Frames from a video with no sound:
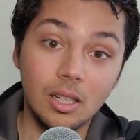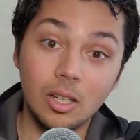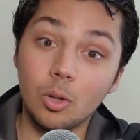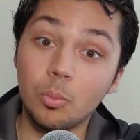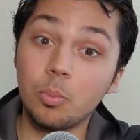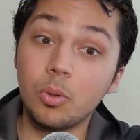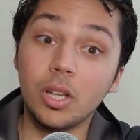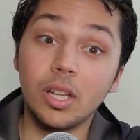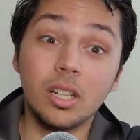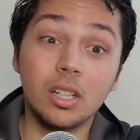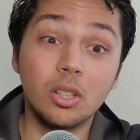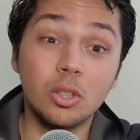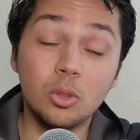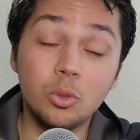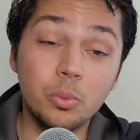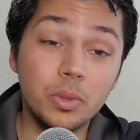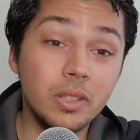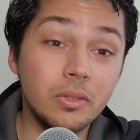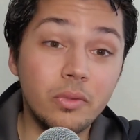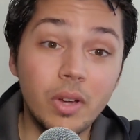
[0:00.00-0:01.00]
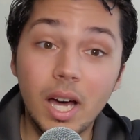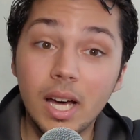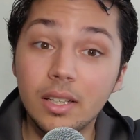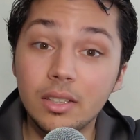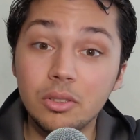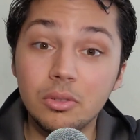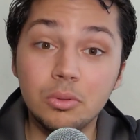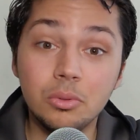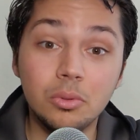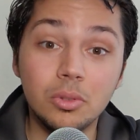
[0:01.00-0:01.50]
a player who we
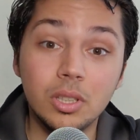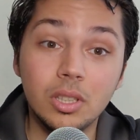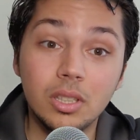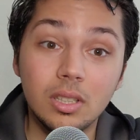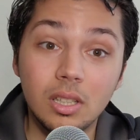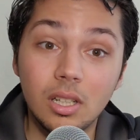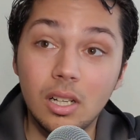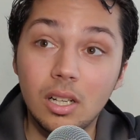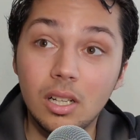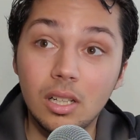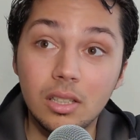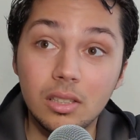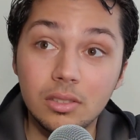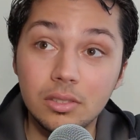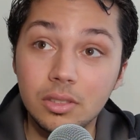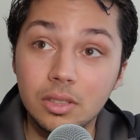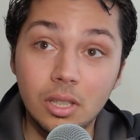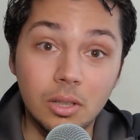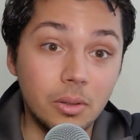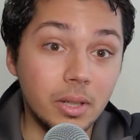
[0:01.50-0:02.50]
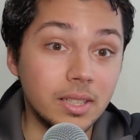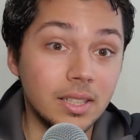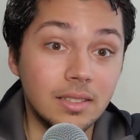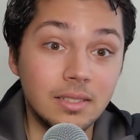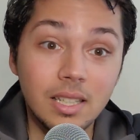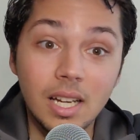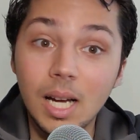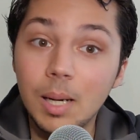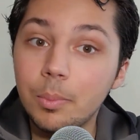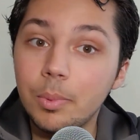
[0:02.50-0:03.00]
value at the
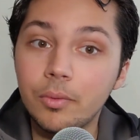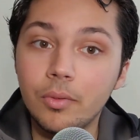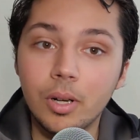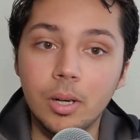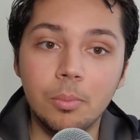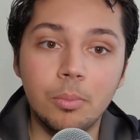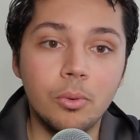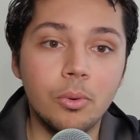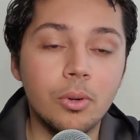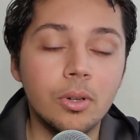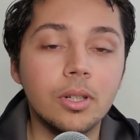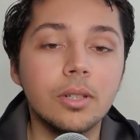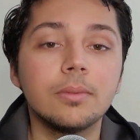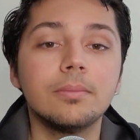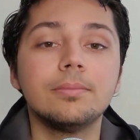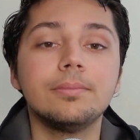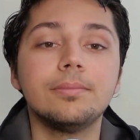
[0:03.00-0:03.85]
top of our board.